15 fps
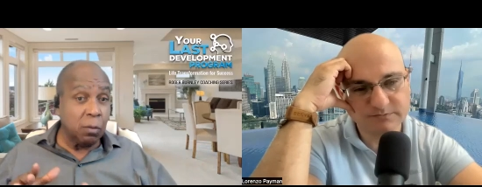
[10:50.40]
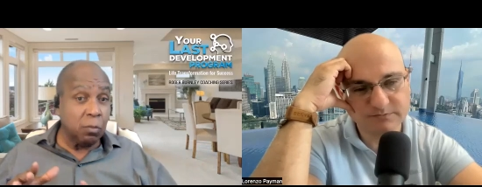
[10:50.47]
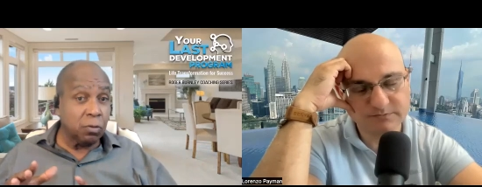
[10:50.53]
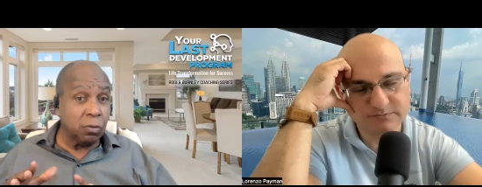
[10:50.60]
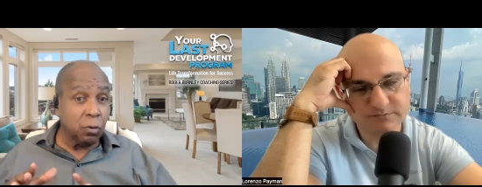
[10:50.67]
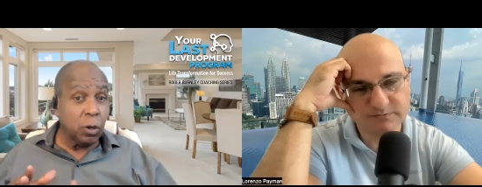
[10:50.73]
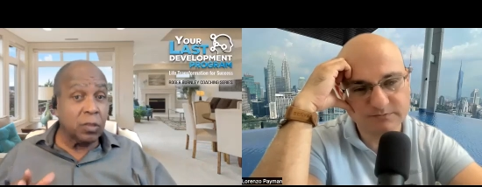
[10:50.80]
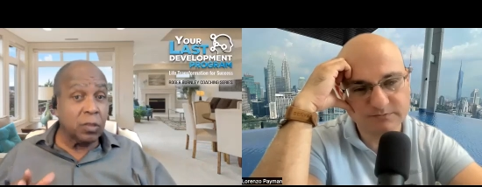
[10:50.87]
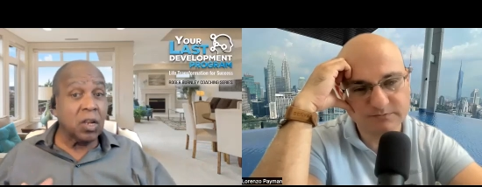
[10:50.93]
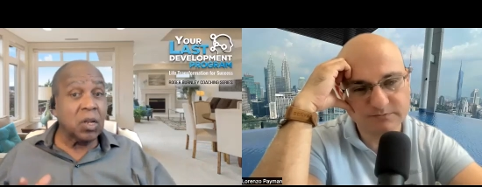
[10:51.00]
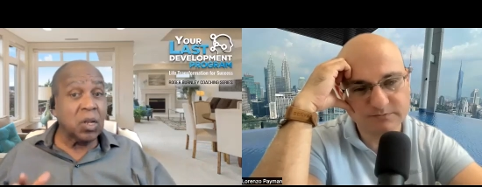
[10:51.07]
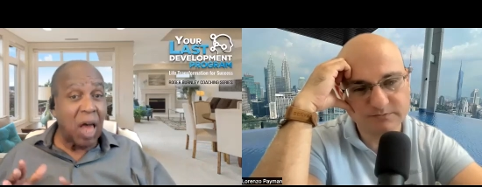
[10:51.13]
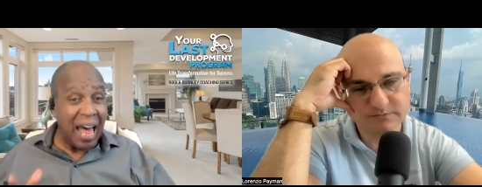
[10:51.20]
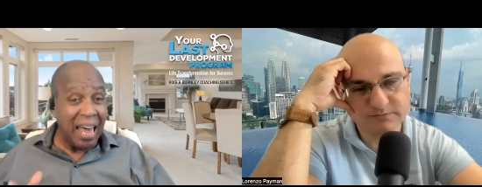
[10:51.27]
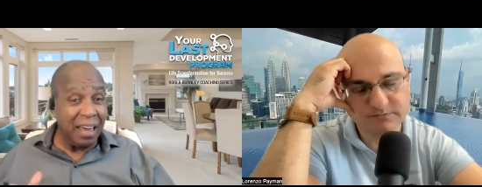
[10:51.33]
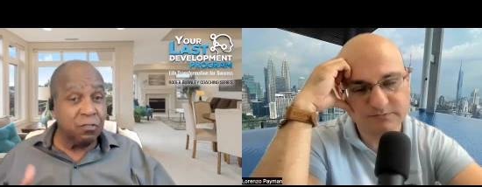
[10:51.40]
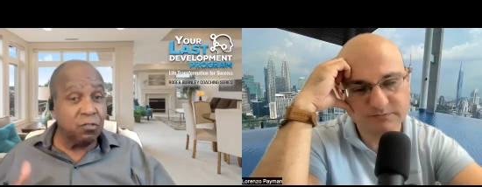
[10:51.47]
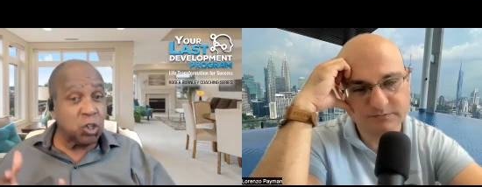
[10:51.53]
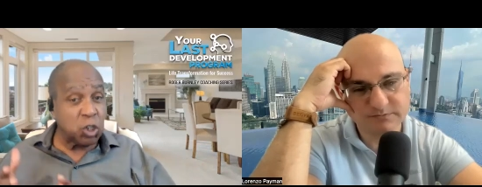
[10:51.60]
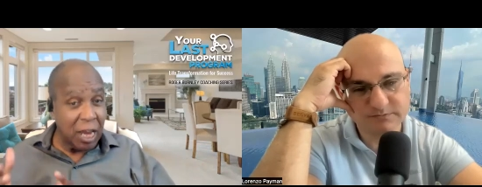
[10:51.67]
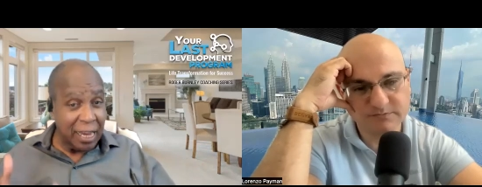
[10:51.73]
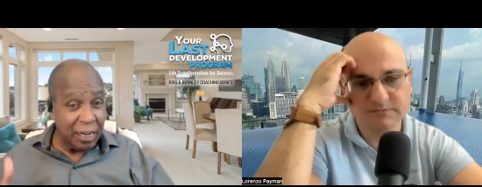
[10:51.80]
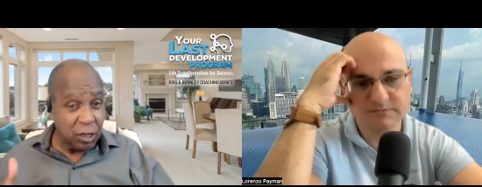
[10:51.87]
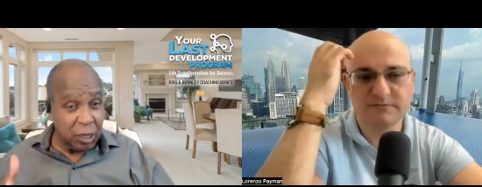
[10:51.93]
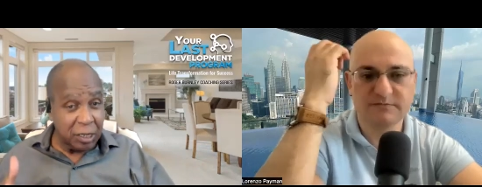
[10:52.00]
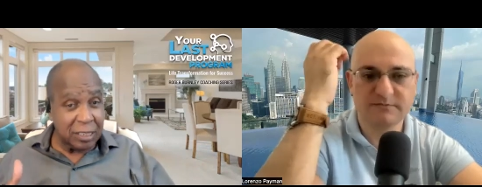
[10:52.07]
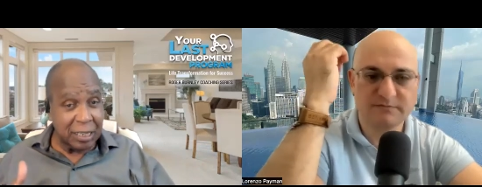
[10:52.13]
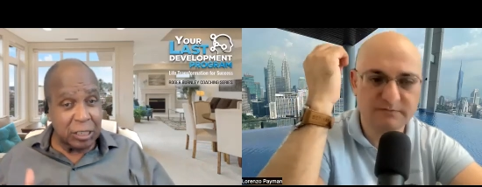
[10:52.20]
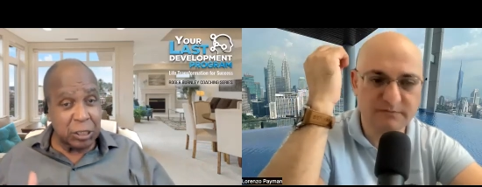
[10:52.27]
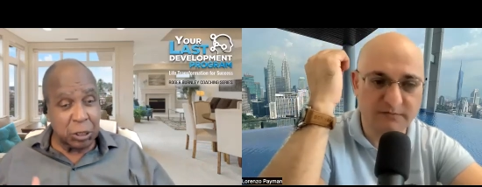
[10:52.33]
Speaker 1: through in the live channeling
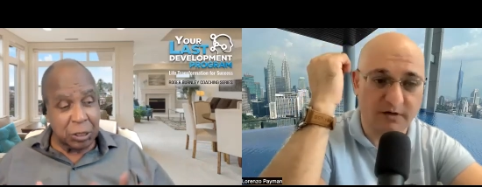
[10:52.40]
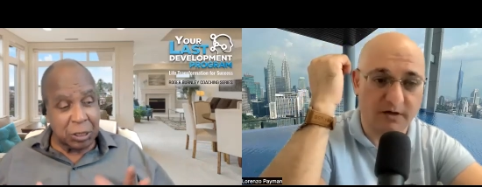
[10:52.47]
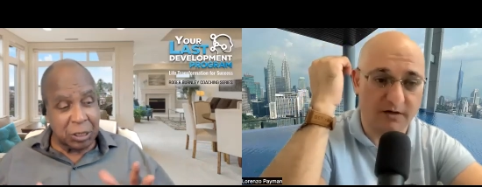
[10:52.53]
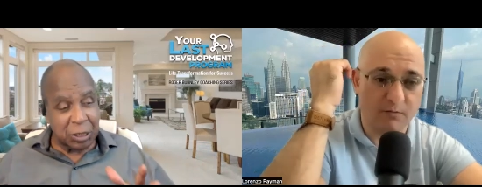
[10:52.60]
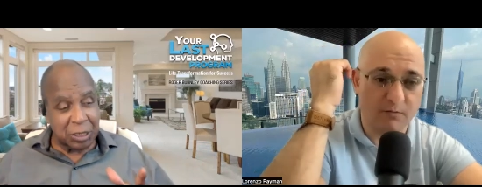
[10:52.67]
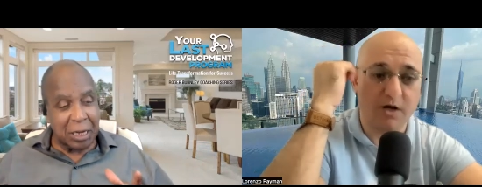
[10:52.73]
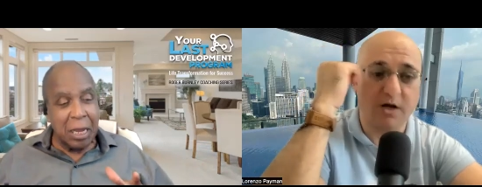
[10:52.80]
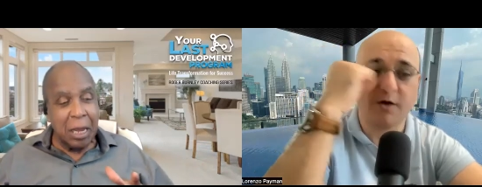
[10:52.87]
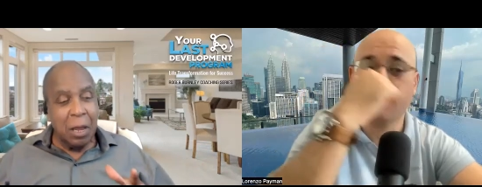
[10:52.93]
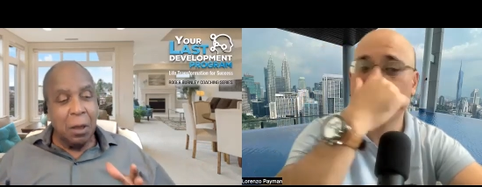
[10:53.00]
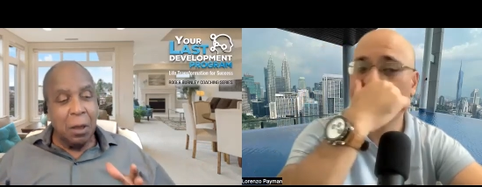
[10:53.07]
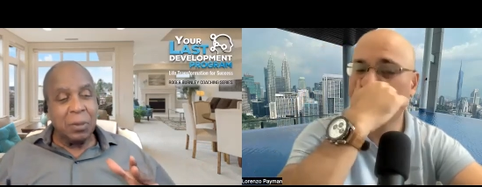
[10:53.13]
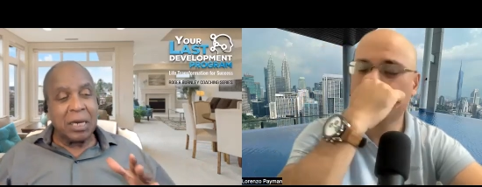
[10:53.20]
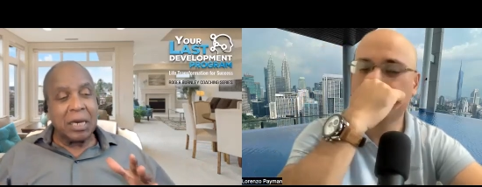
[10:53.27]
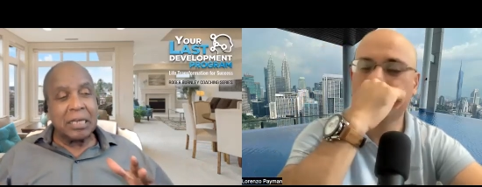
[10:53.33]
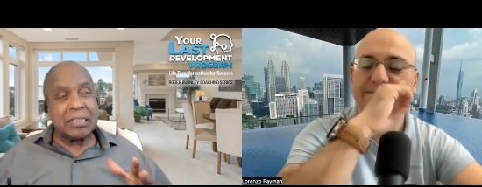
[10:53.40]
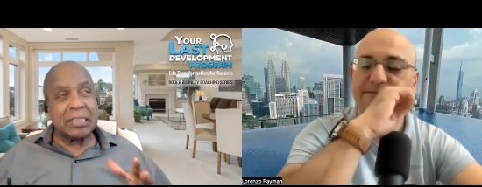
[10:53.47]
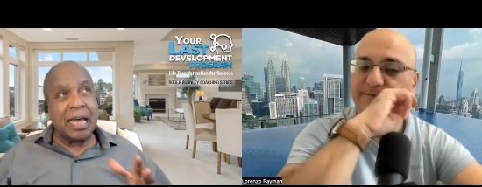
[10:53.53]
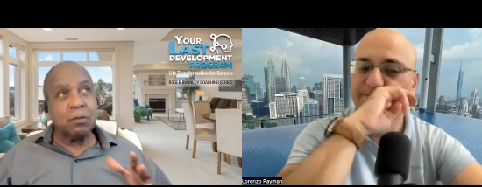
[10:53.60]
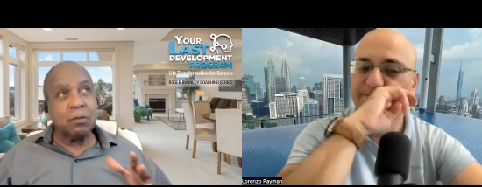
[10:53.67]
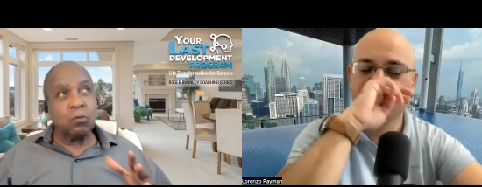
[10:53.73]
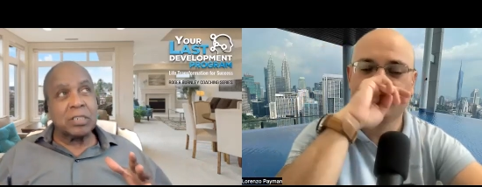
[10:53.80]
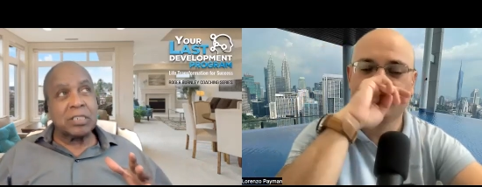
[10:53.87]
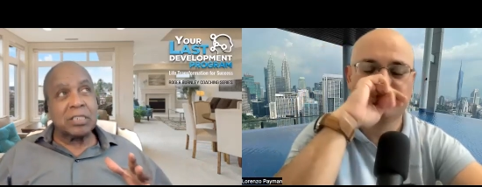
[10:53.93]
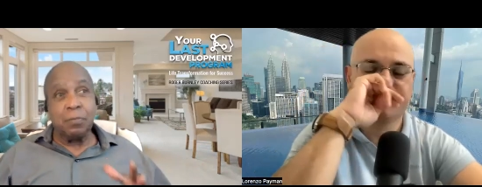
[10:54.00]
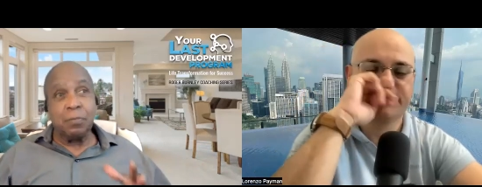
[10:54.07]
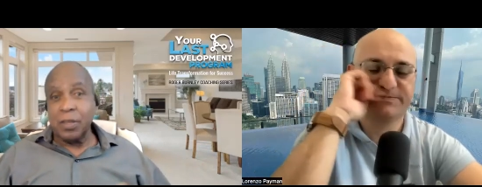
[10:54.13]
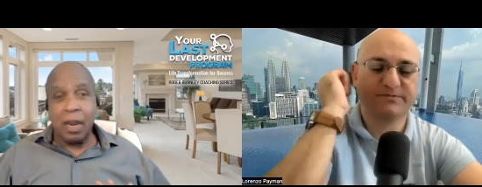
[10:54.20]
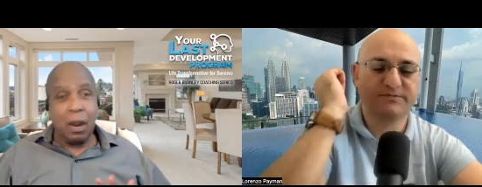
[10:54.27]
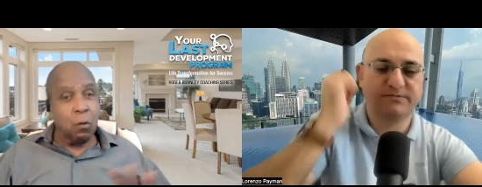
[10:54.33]
session. Do you see? Because that was
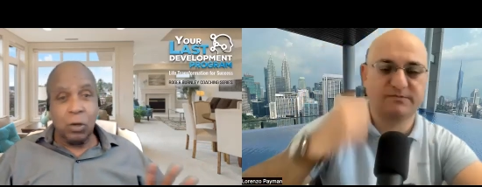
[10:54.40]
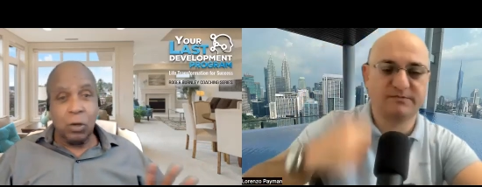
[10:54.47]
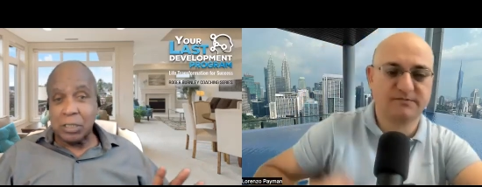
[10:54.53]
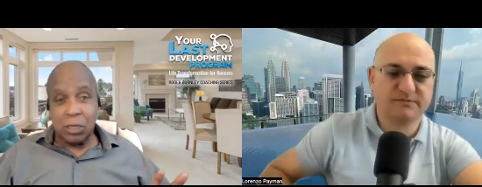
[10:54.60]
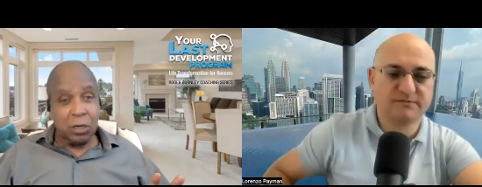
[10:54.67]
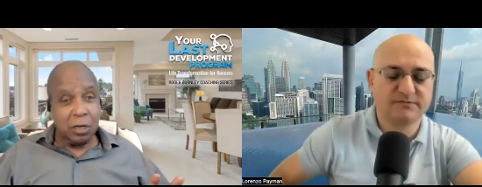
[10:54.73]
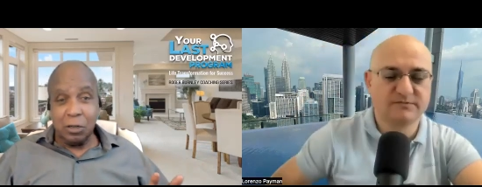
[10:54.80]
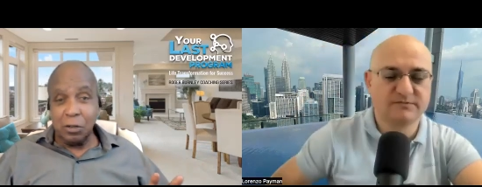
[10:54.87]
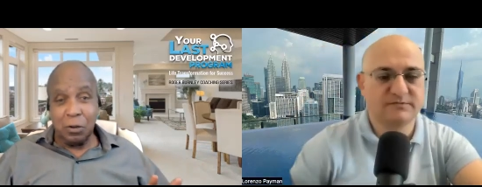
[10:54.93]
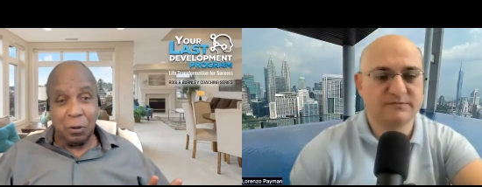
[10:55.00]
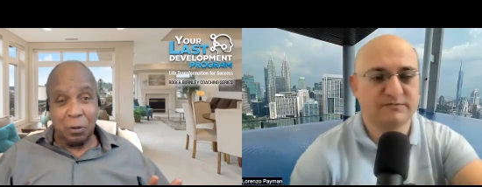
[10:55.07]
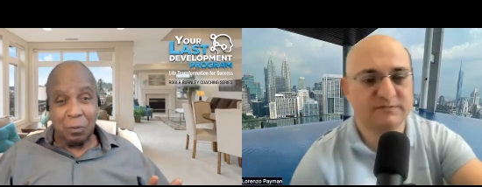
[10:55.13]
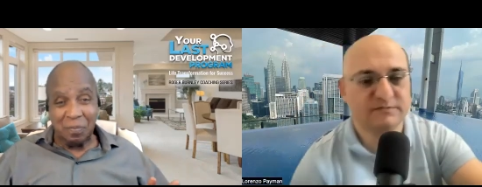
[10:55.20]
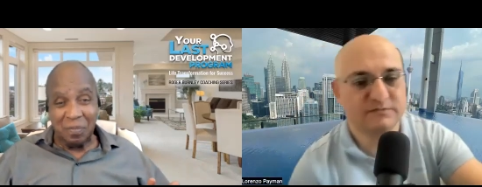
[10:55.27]
something that I wasn't going to do.